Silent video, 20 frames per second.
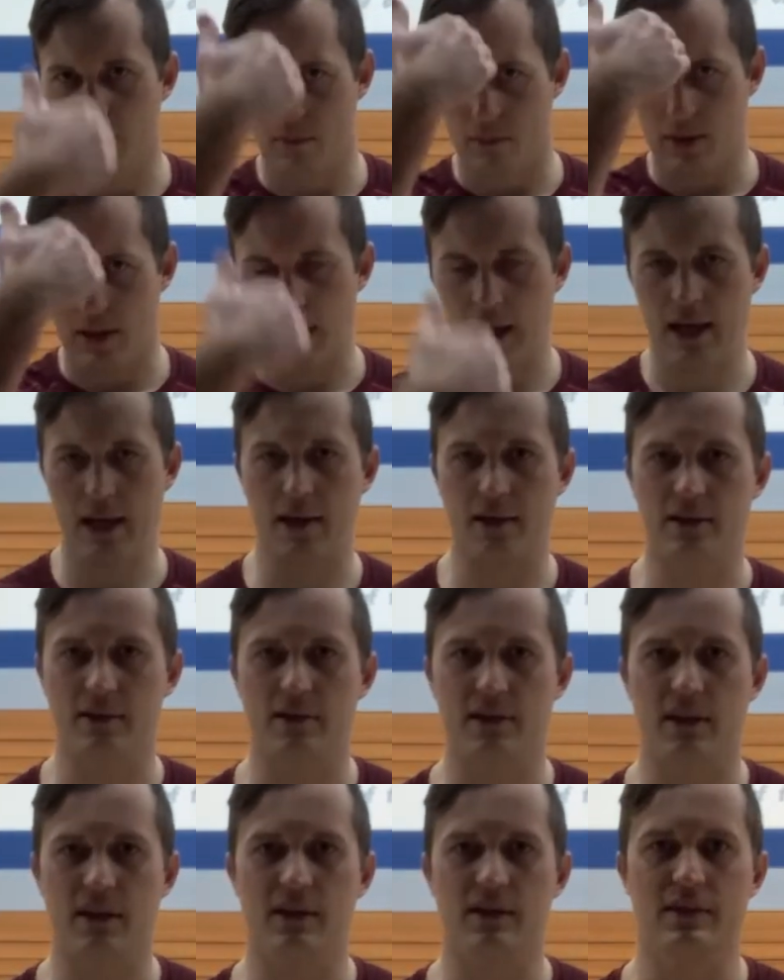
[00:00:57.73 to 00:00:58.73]
okay,
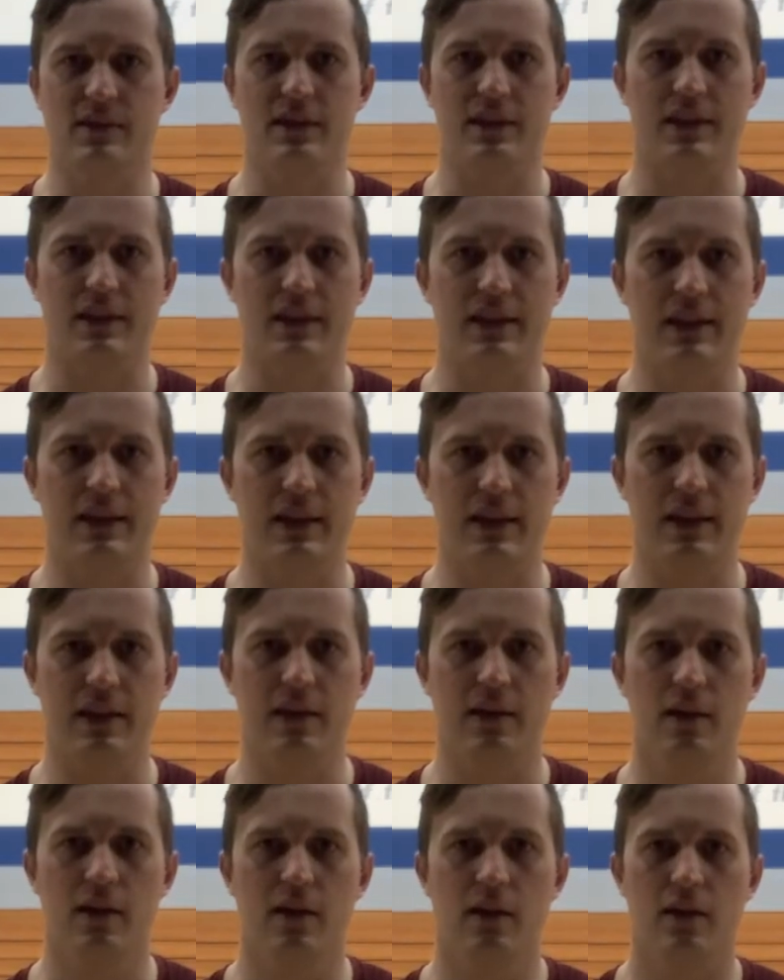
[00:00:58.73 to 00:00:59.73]
is the key.